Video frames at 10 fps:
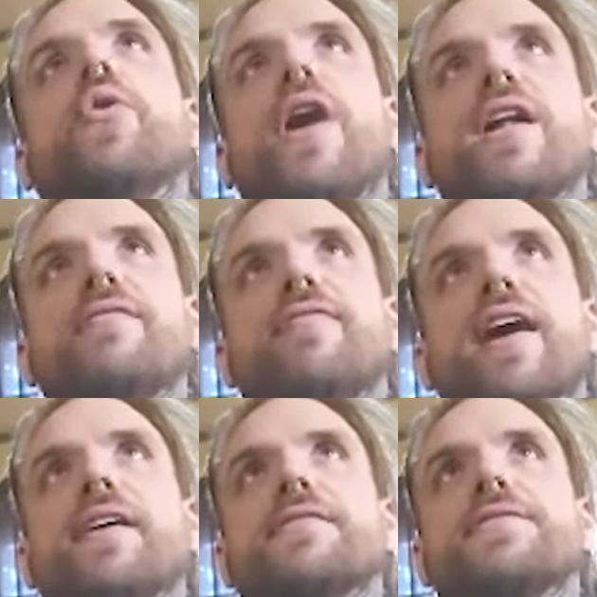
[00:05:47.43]

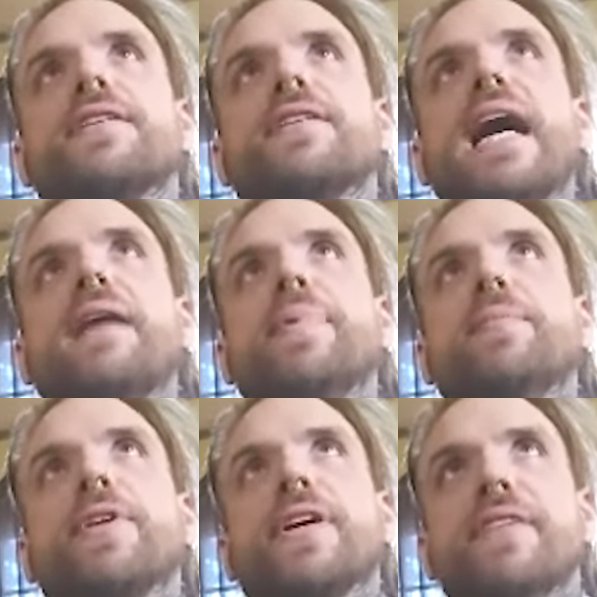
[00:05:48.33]
qualifiers that
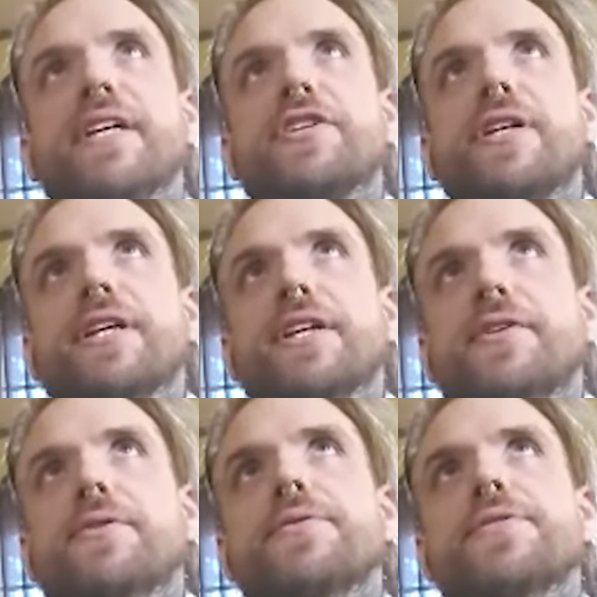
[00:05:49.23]
people conventionally
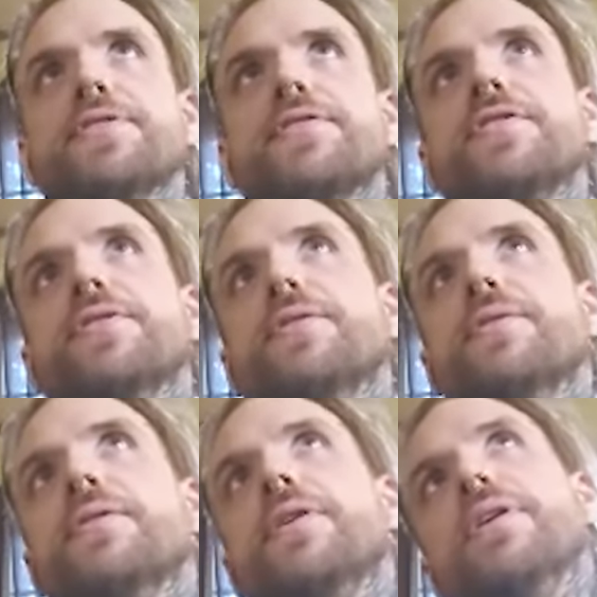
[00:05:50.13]
use to